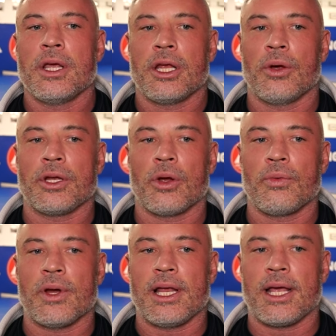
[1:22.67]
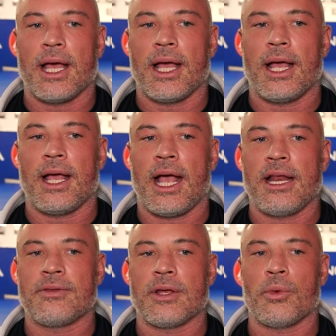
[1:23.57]
You know, you don't really get
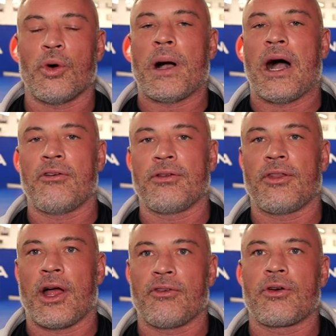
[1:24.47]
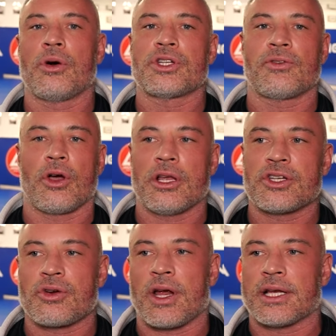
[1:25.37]
anything more powerful than that. Of course, you've got your
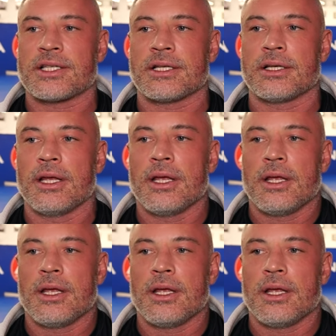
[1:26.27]
strikes and